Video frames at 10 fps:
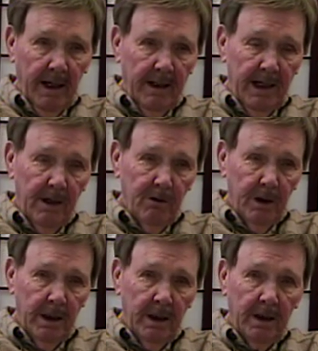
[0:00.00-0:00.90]
And they were
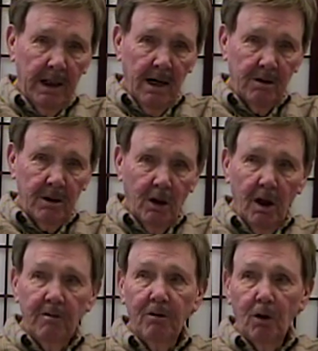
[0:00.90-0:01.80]
in a town
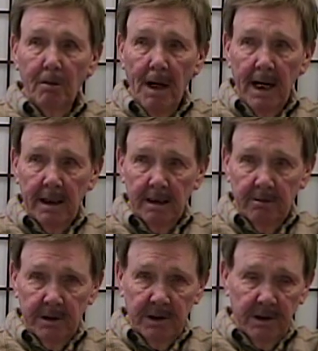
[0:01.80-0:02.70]
called Forbach,
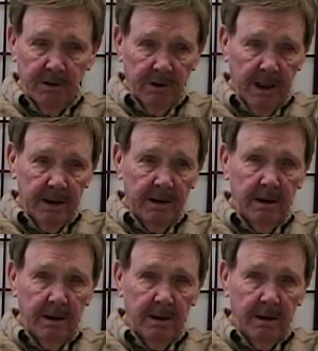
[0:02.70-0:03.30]
which is right